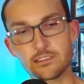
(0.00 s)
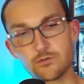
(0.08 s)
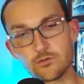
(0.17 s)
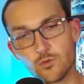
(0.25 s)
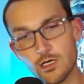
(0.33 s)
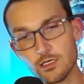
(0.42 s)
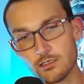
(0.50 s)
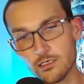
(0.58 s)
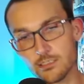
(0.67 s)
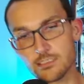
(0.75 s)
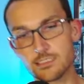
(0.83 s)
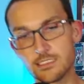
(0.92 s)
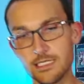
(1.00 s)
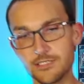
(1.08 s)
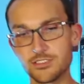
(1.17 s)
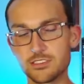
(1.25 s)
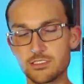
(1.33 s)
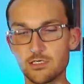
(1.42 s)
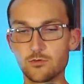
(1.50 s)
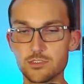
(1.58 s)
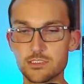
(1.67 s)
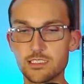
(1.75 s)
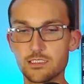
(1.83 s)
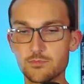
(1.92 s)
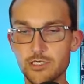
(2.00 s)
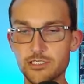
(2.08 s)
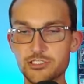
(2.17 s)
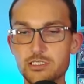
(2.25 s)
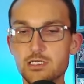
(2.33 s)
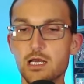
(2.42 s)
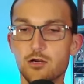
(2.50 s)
would walk across the stage at Star Wars Celebration